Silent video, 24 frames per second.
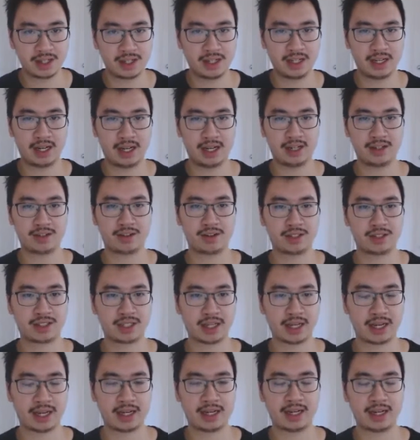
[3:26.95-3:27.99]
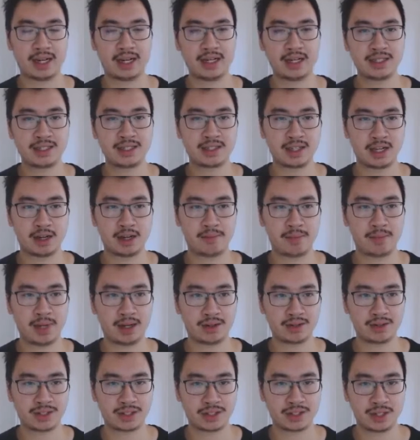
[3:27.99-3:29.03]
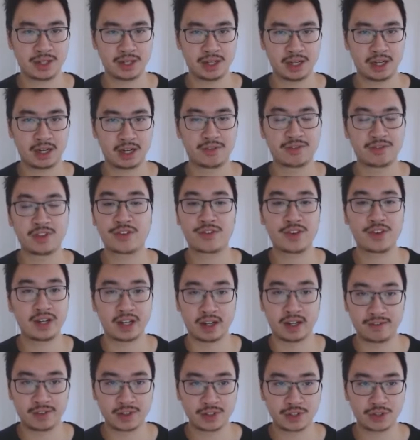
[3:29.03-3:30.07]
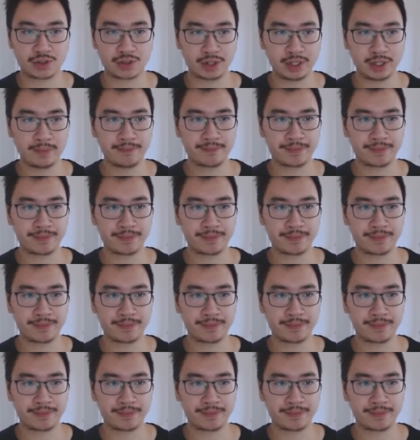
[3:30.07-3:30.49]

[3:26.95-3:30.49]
and there's a nice amount of different inventory